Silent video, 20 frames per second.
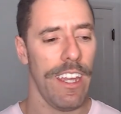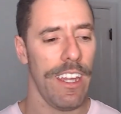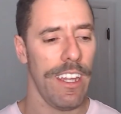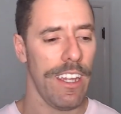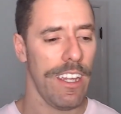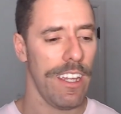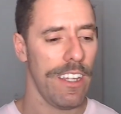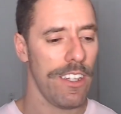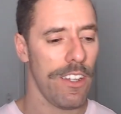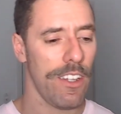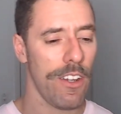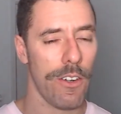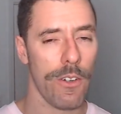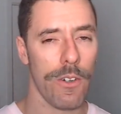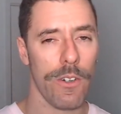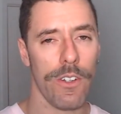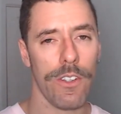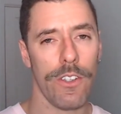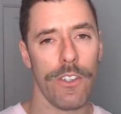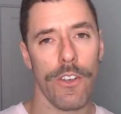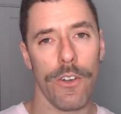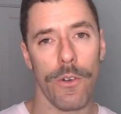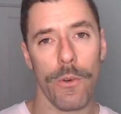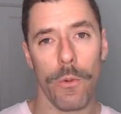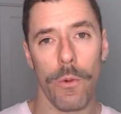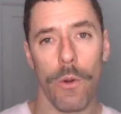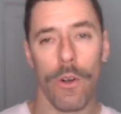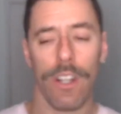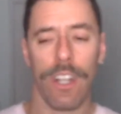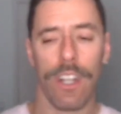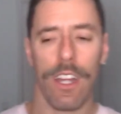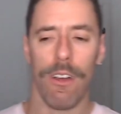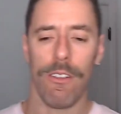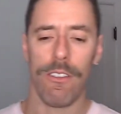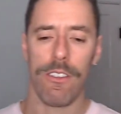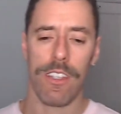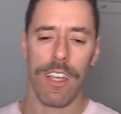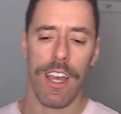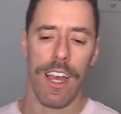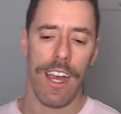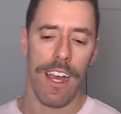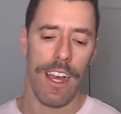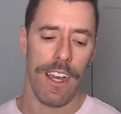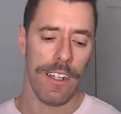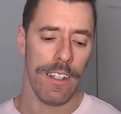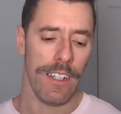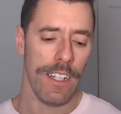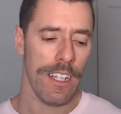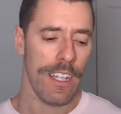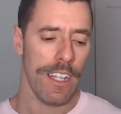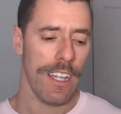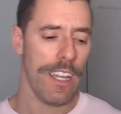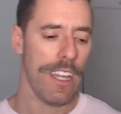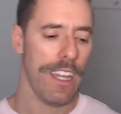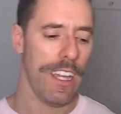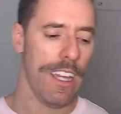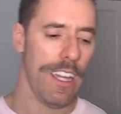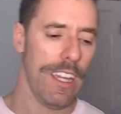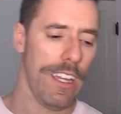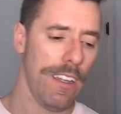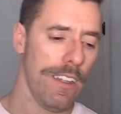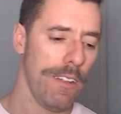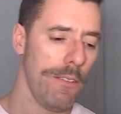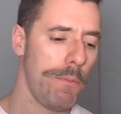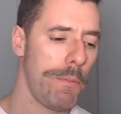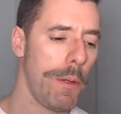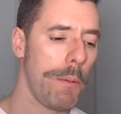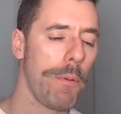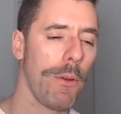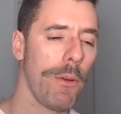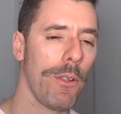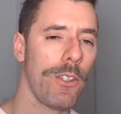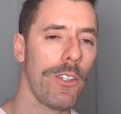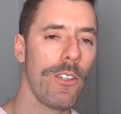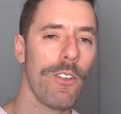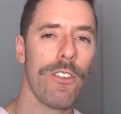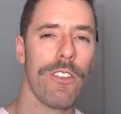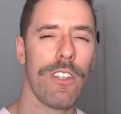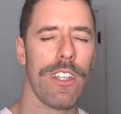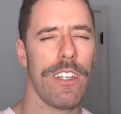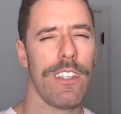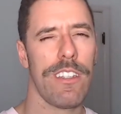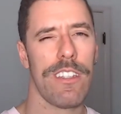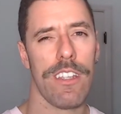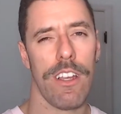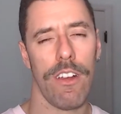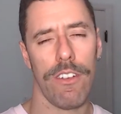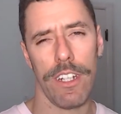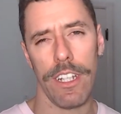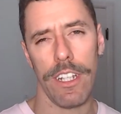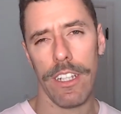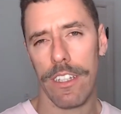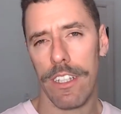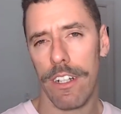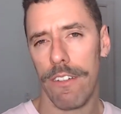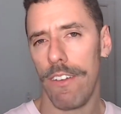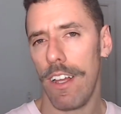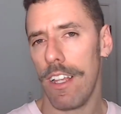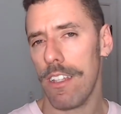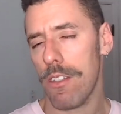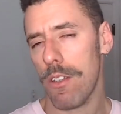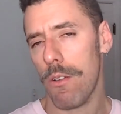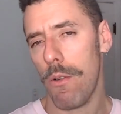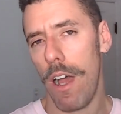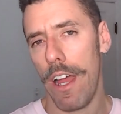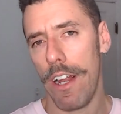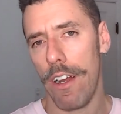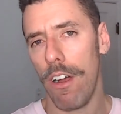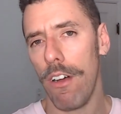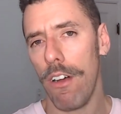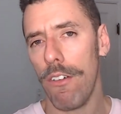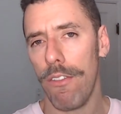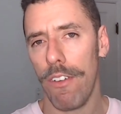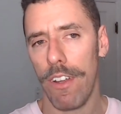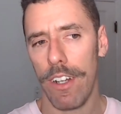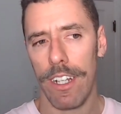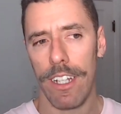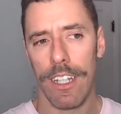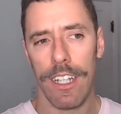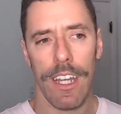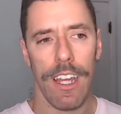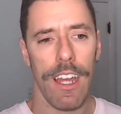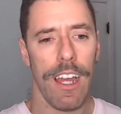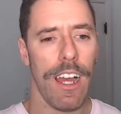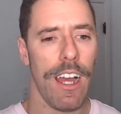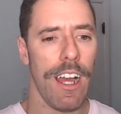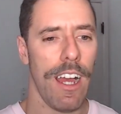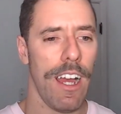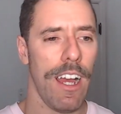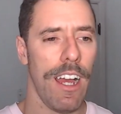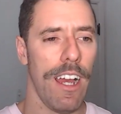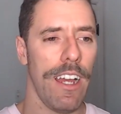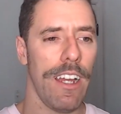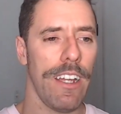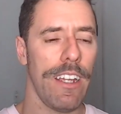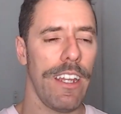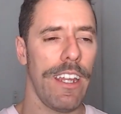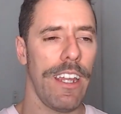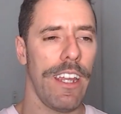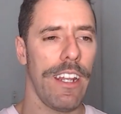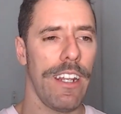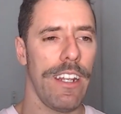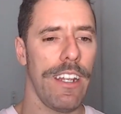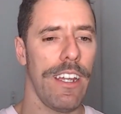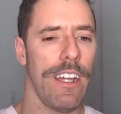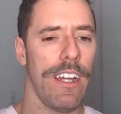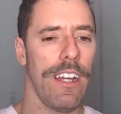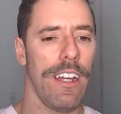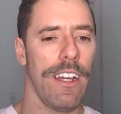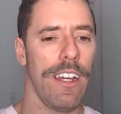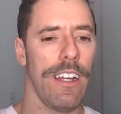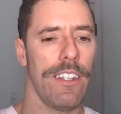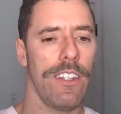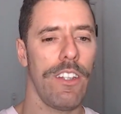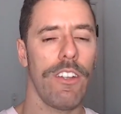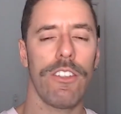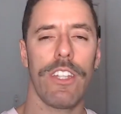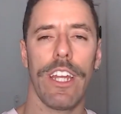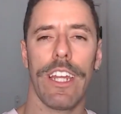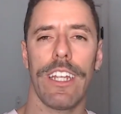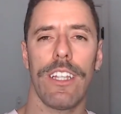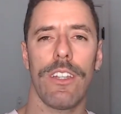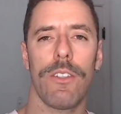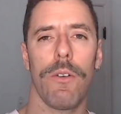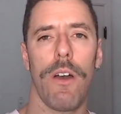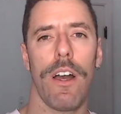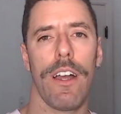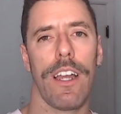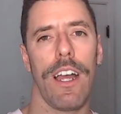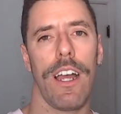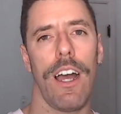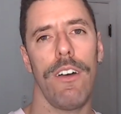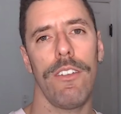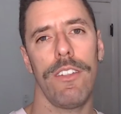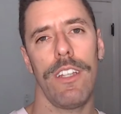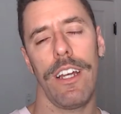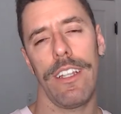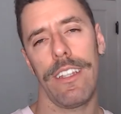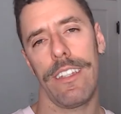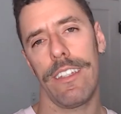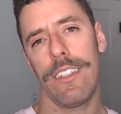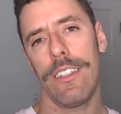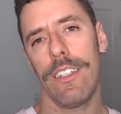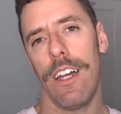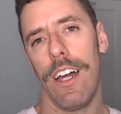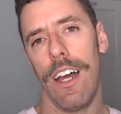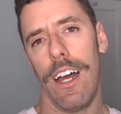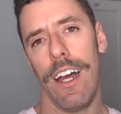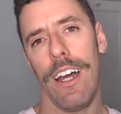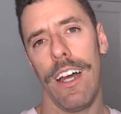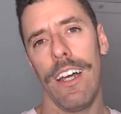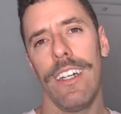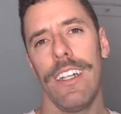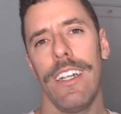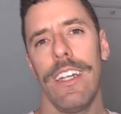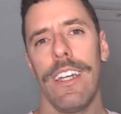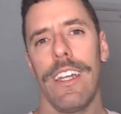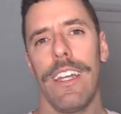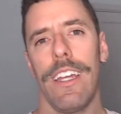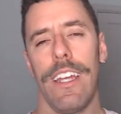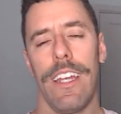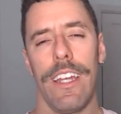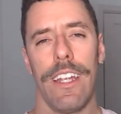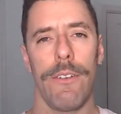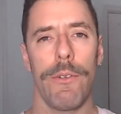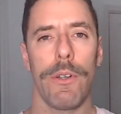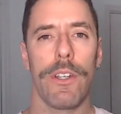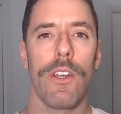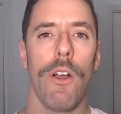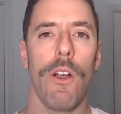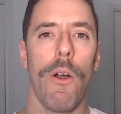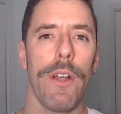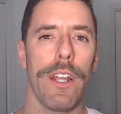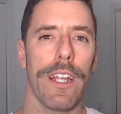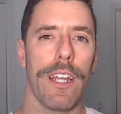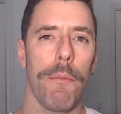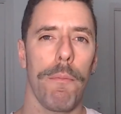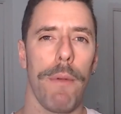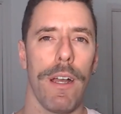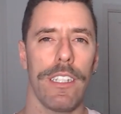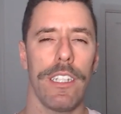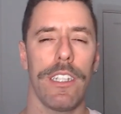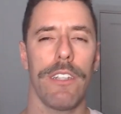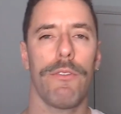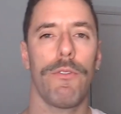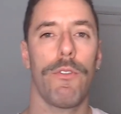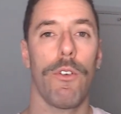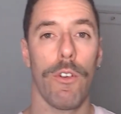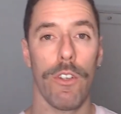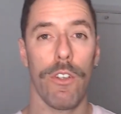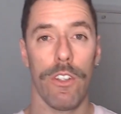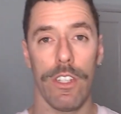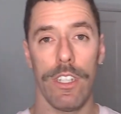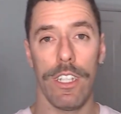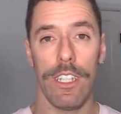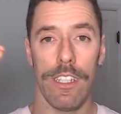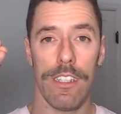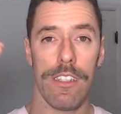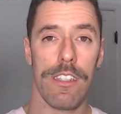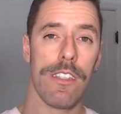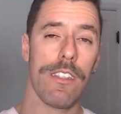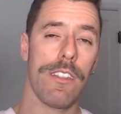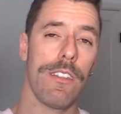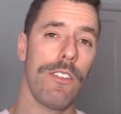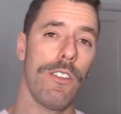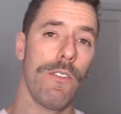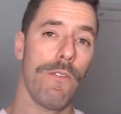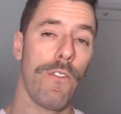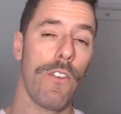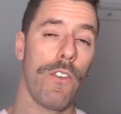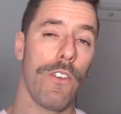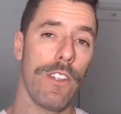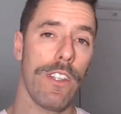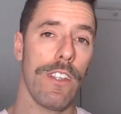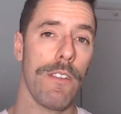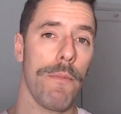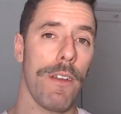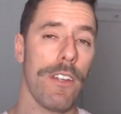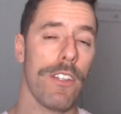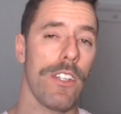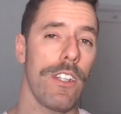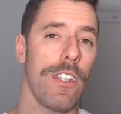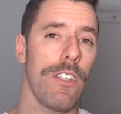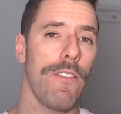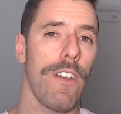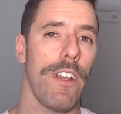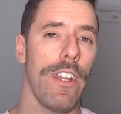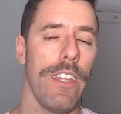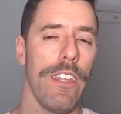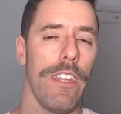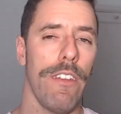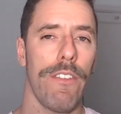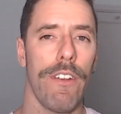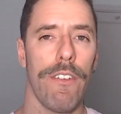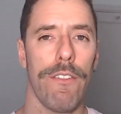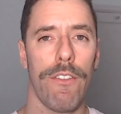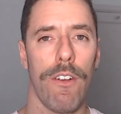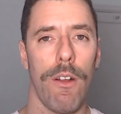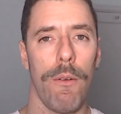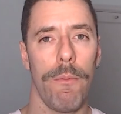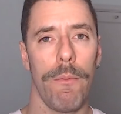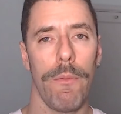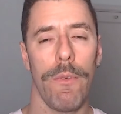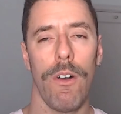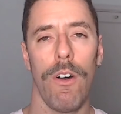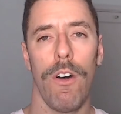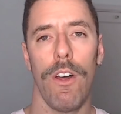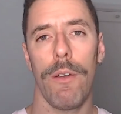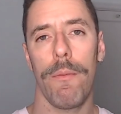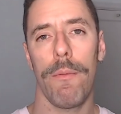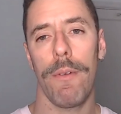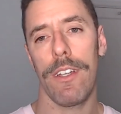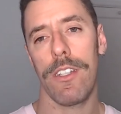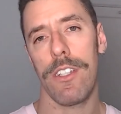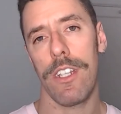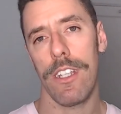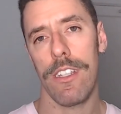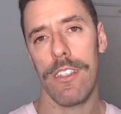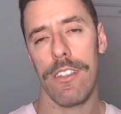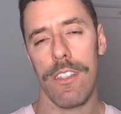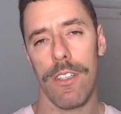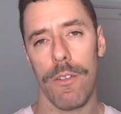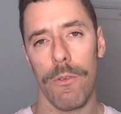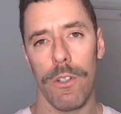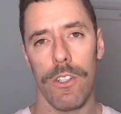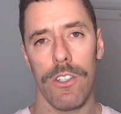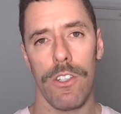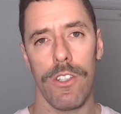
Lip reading: your workouts. People use this on intervals quite often, and don't take into account that recovery capacity for this machine is very different from other machines in which